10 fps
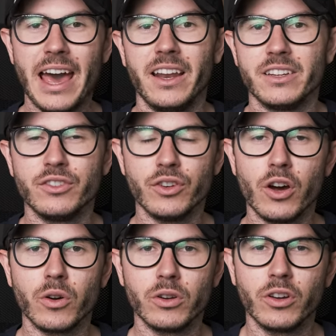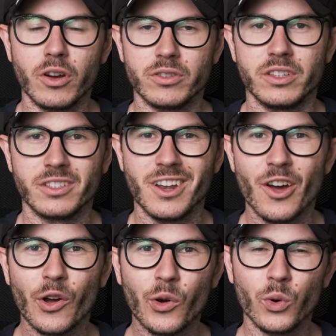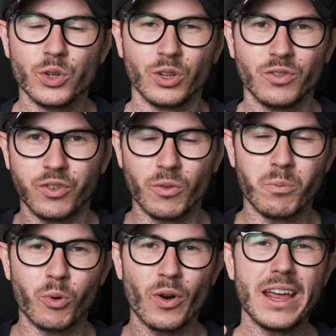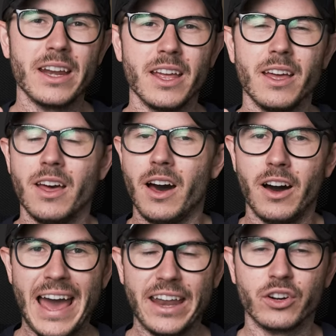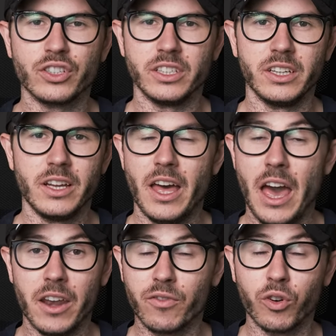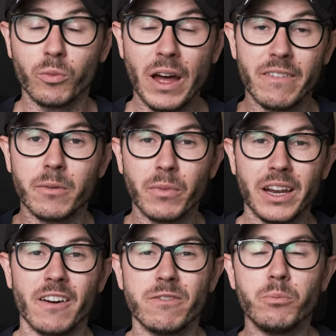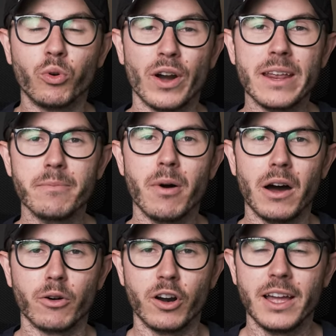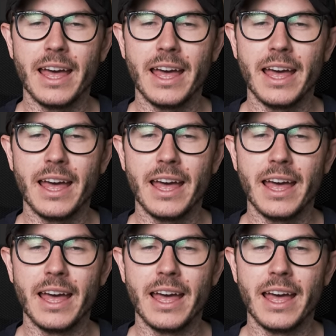and as you know glucose is crucial for brain uh, energy and for having enough brain power